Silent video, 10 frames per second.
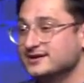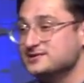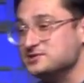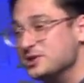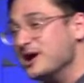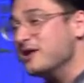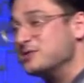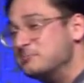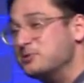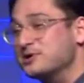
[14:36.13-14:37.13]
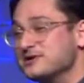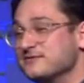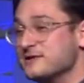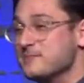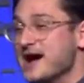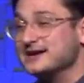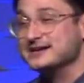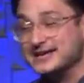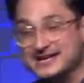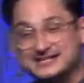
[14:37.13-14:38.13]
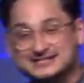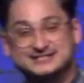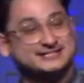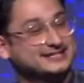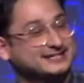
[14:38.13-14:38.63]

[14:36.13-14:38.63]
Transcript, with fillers: Do you know how the book of Habakkuk ends?